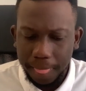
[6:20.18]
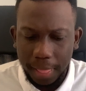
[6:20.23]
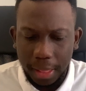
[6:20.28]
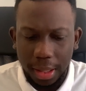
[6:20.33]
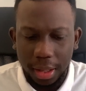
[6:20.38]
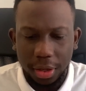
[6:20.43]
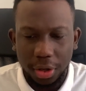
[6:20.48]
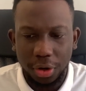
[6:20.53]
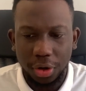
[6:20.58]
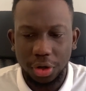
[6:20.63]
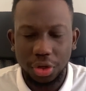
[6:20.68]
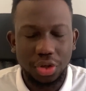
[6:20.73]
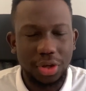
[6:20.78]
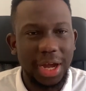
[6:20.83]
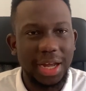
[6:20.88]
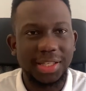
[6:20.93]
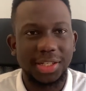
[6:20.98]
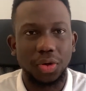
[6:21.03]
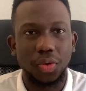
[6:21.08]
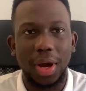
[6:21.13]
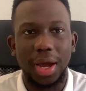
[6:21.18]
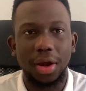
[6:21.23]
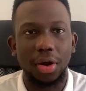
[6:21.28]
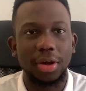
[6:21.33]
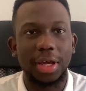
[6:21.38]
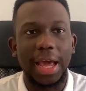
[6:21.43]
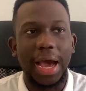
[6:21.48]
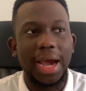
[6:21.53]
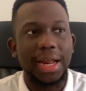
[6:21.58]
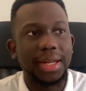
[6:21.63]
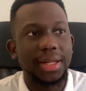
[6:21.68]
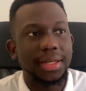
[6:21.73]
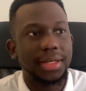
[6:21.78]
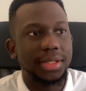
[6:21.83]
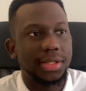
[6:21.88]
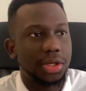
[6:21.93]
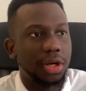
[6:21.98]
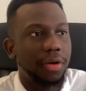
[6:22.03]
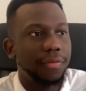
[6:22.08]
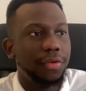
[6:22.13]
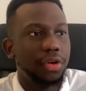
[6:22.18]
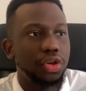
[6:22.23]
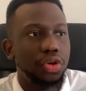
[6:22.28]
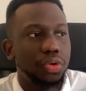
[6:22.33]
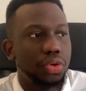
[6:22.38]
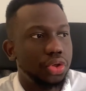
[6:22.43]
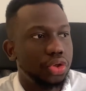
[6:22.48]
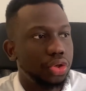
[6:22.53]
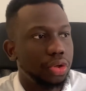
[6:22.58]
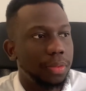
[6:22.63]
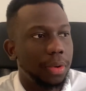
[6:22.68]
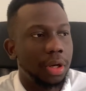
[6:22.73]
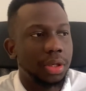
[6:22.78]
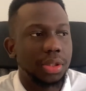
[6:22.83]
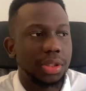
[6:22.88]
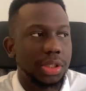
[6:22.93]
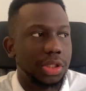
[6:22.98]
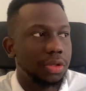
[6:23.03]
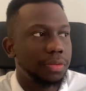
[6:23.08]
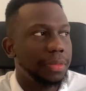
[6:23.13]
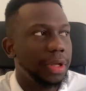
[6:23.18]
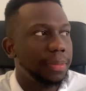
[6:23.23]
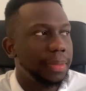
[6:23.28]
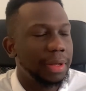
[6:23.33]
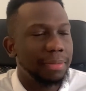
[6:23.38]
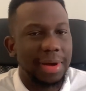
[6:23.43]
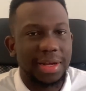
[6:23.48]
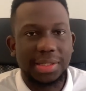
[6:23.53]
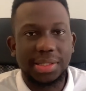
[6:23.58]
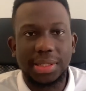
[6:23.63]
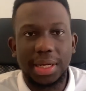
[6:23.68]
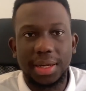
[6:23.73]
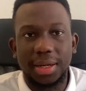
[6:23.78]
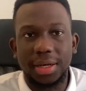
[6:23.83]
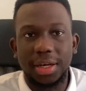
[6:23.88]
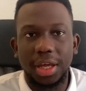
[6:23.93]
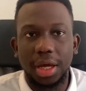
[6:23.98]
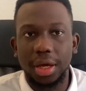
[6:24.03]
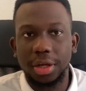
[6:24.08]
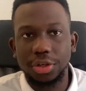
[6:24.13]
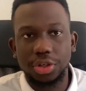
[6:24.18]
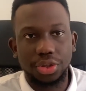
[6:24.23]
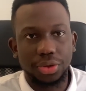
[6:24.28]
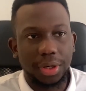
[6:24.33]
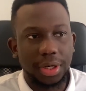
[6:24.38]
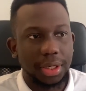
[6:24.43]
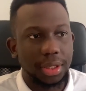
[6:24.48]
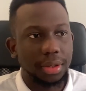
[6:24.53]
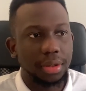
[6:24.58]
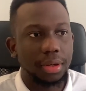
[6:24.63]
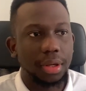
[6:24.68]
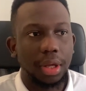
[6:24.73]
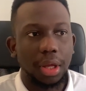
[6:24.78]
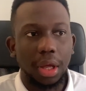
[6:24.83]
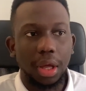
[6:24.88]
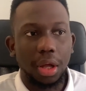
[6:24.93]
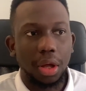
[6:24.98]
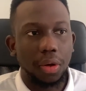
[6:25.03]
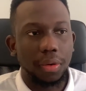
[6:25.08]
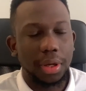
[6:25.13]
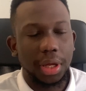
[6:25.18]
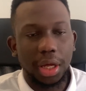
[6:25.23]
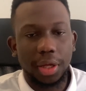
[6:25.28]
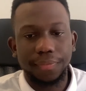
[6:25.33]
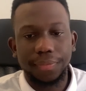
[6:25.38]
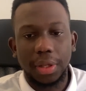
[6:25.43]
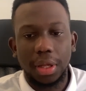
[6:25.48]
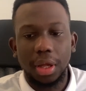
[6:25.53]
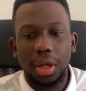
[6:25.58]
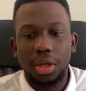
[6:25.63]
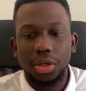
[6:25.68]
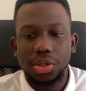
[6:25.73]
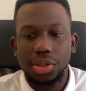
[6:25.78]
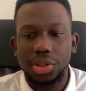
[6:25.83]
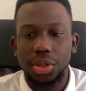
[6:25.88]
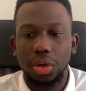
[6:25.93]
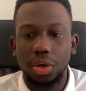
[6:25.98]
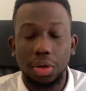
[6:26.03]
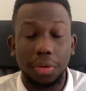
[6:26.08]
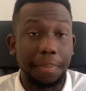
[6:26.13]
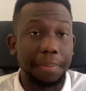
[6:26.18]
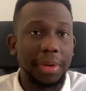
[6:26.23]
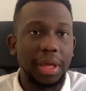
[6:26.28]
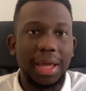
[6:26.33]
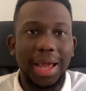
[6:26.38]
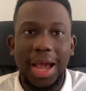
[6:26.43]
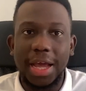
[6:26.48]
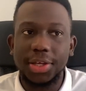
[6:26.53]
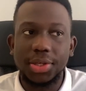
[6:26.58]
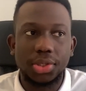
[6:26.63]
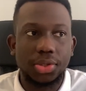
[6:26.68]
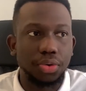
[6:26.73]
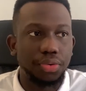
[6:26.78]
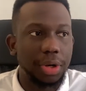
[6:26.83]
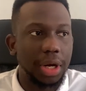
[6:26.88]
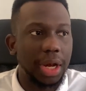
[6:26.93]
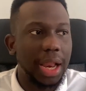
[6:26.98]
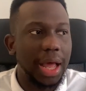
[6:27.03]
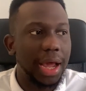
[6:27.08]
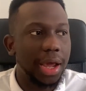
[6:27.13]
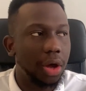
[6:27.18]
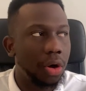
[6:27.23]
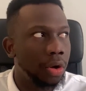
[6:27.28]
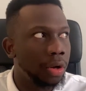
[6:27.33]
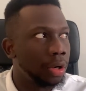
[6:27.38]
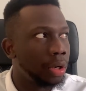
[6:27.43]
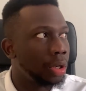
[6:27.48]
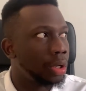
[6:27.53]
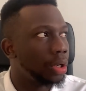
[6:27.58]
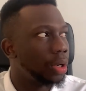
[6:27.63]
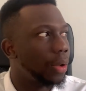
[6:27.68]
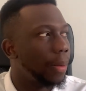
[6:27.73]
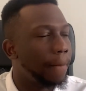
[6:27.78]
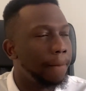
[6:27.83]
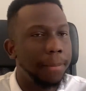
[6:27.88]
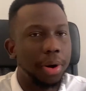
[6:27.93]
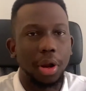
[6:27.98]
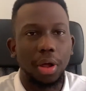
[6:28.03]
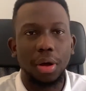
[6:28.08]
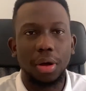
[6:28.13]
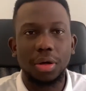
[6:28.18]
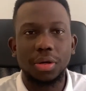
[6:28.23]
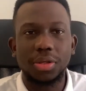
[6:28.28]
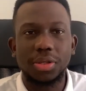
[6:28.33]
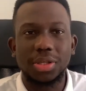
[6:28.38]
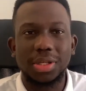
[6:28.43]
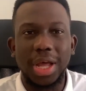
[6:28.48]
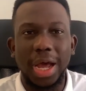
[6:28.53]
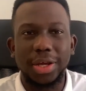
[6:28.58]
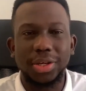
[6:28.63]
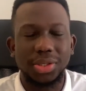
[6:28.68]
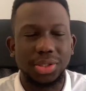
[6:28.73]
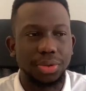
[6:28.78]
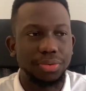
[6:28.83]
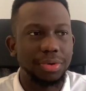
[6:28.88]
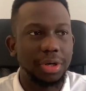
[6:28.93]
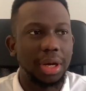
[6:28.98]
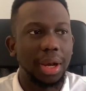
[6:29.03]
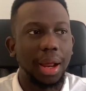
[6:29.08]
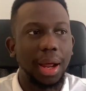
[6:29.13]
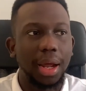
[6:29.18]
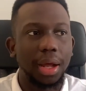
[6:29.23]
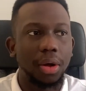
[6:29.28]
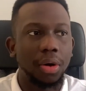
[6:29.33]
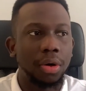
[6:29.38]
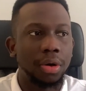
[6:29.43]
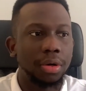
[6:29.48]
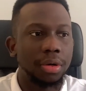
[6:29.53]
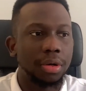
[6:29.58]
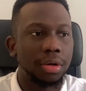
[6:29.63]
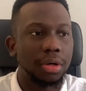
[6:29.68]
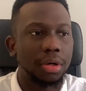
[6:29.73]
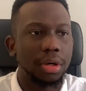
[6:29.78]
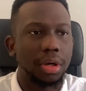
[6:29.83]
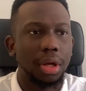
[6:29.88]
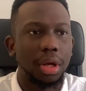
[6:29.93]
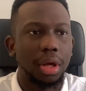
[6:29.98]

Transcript: you guys are quite lucky. I didn't discover YouTube until maybe my second year in trading. Okay. So me, I used to rely on blogs. I used to rely on